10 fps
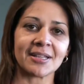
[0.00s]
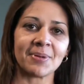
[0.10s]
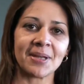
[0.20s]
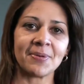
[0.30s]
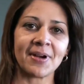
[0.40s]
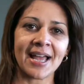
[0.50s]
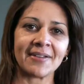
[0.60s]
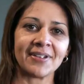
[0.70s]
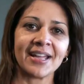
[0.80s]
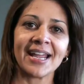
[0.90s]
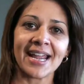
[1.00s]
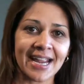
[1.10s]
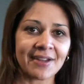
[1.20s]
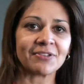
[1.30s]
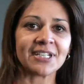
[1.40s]
that people have
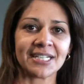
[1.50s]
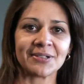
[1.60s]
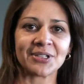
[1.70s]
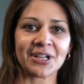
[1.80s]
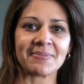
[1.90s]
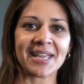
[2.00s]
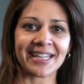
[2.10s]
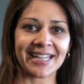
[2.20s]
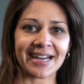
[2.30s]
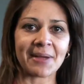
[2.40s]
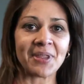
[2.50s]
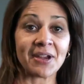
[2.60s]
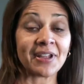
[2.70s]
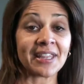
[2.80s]
every single time they get up there.